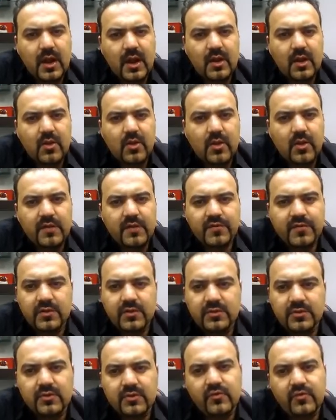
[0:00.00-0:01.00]
how if you're
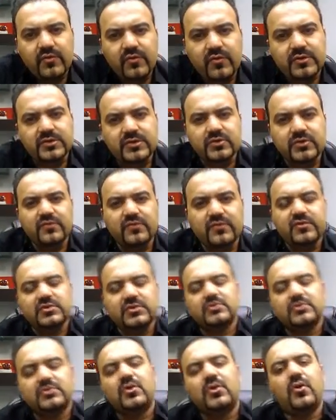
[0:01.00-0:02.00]
going to reverse it
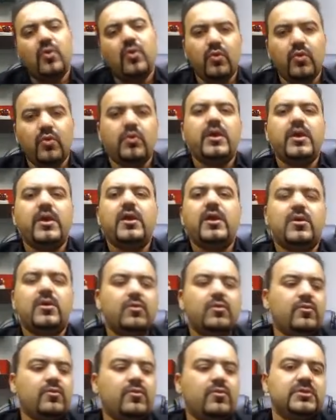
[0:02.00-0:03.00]
the whole way.
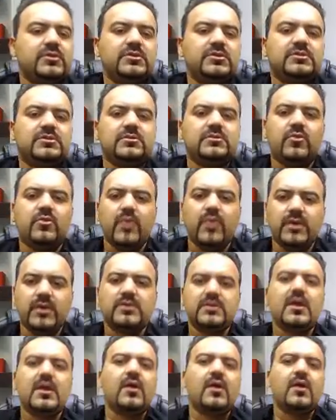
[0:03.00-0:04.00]
Why just right
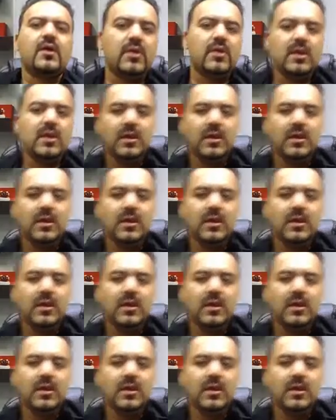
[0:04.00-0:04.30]
now?